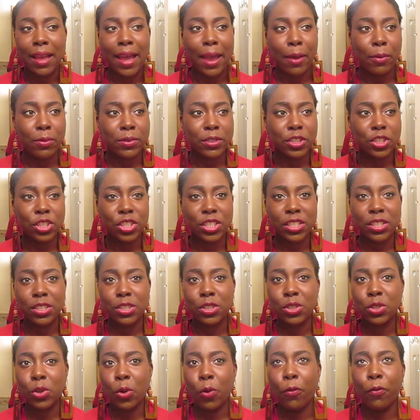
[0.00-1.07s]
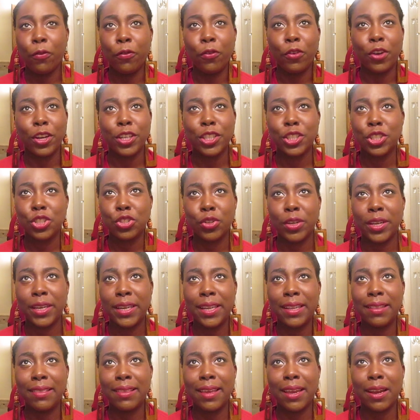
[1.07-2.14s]
I was just so
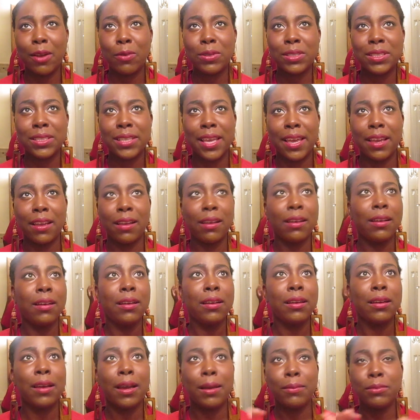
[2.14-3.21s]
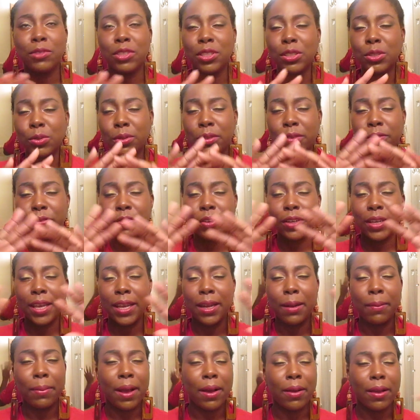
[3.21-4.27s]
frustrated that I was like, oh, I'm just going to
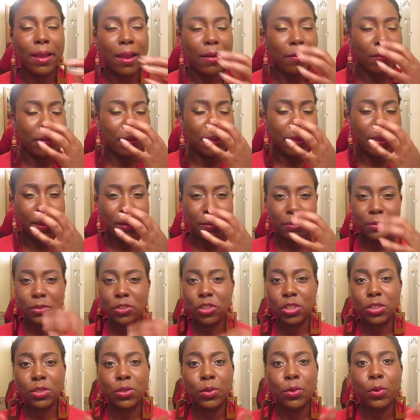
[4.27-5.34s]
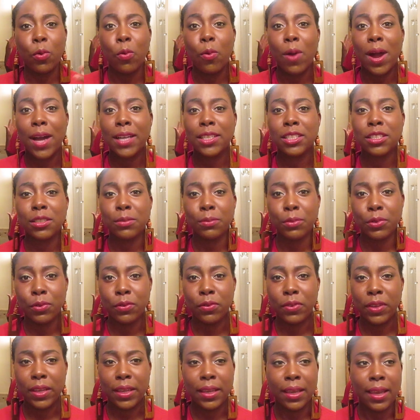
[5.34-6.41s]
forget about everything. I'm just going to watch a
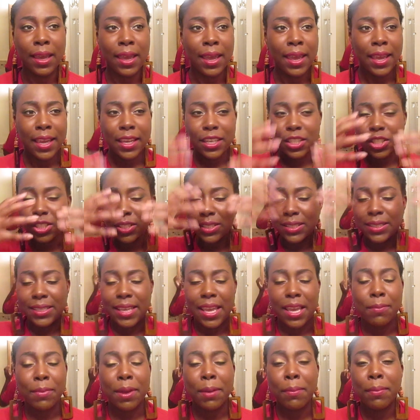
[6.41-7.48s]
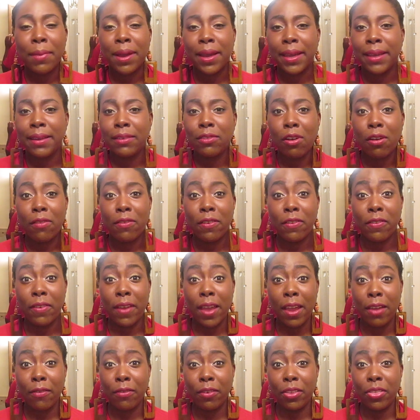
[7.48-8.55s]
movie and just take my mind off of
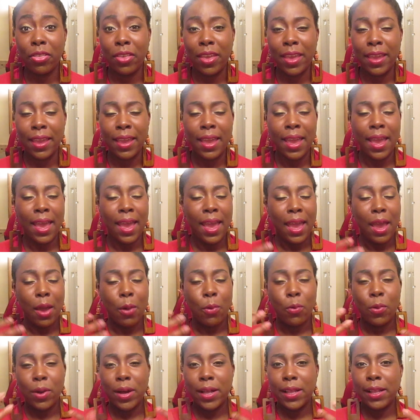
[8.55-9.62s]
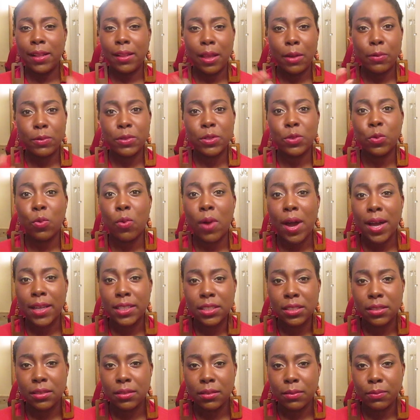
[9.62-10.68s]
everything. And while I was
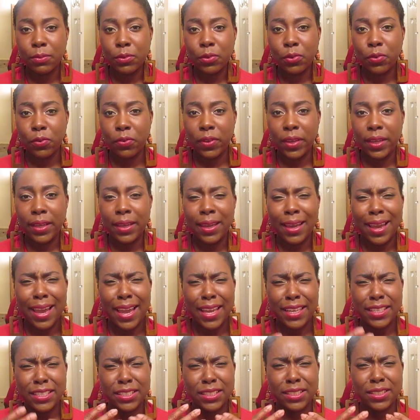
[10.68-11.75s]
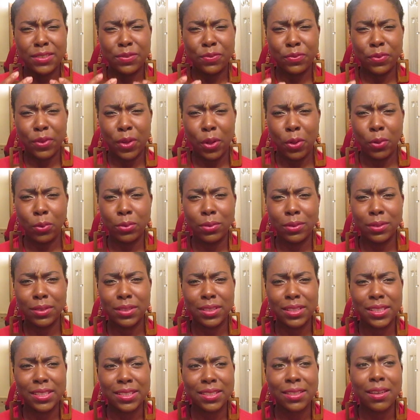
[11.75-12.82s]
watching the movie, I just felt
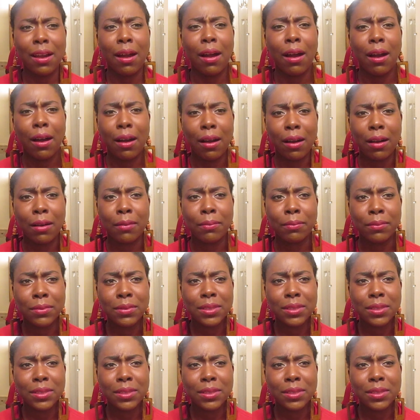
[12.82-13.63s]
this calm.